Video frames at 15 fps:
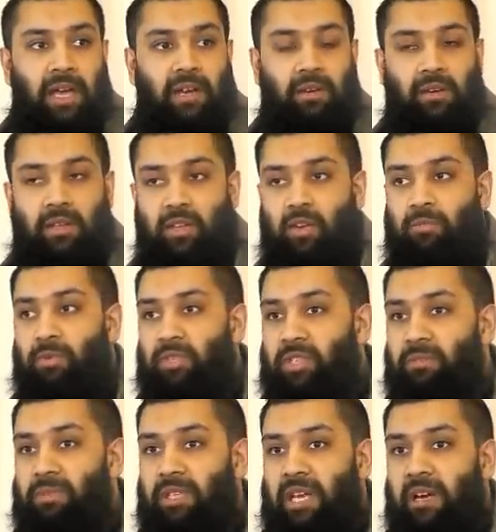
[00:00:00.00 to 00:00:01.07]
and you know
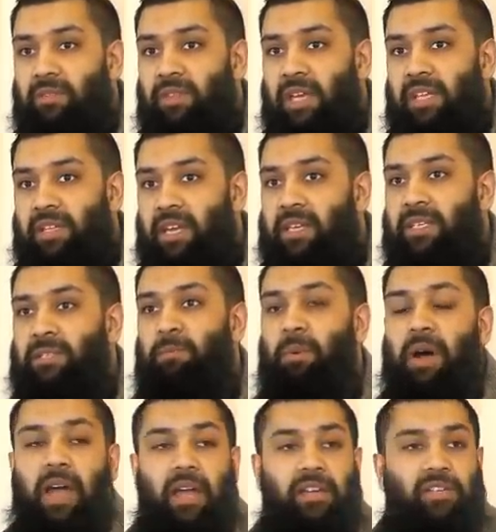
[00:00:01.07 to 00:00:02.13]
Muslims they, they, they
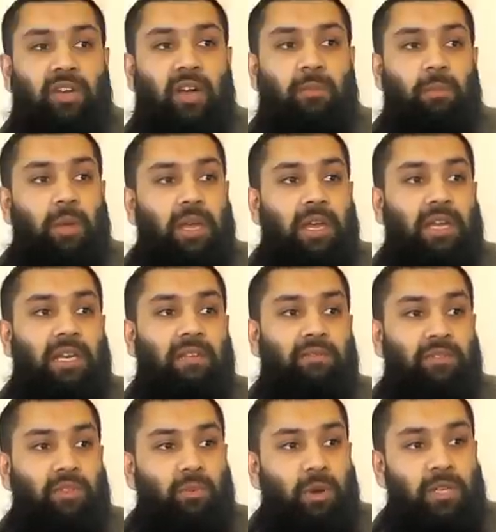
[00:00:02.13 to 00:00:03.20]
aspire to come here and
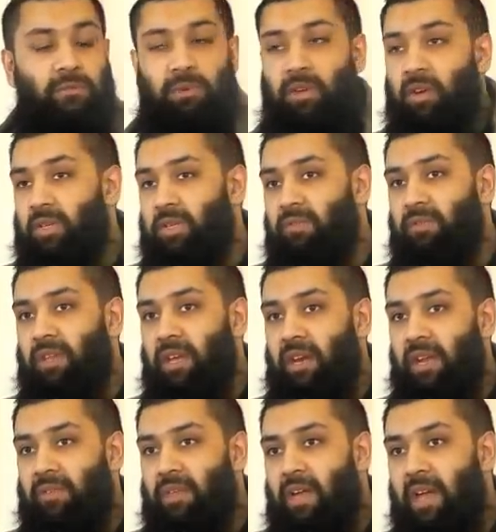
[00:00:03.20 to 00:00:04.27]
live in the West because of
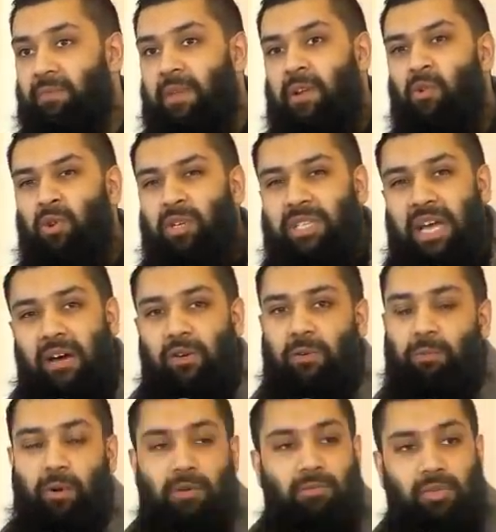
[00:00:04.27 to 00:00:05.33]
that and they and they look
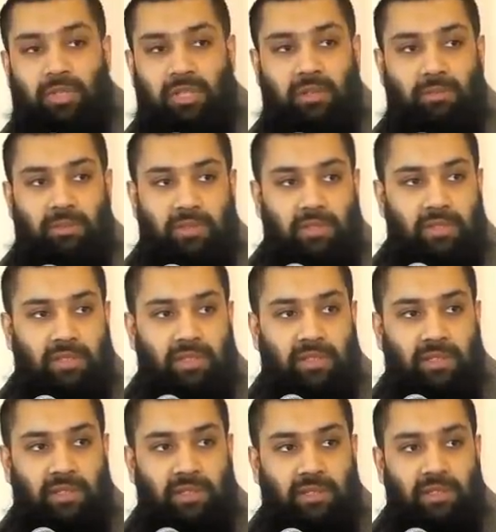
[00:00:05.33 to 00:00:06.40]
down upon Muslims
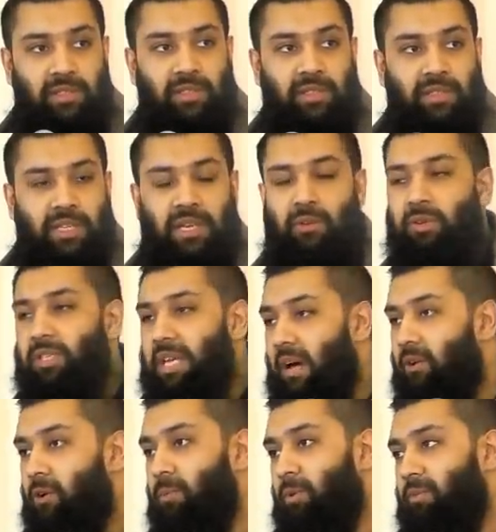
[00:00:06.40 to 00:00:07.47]
look
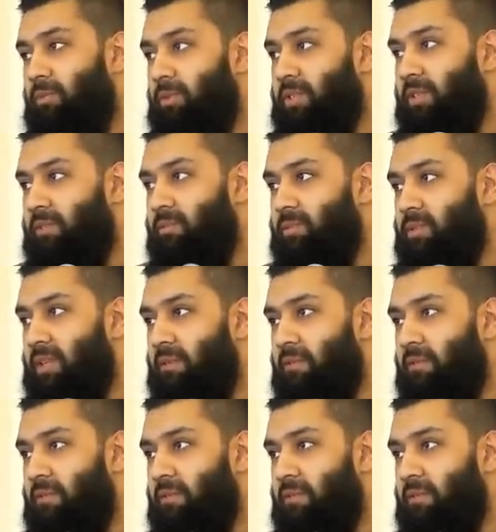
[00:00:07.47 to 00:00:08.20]
down upon Muslims.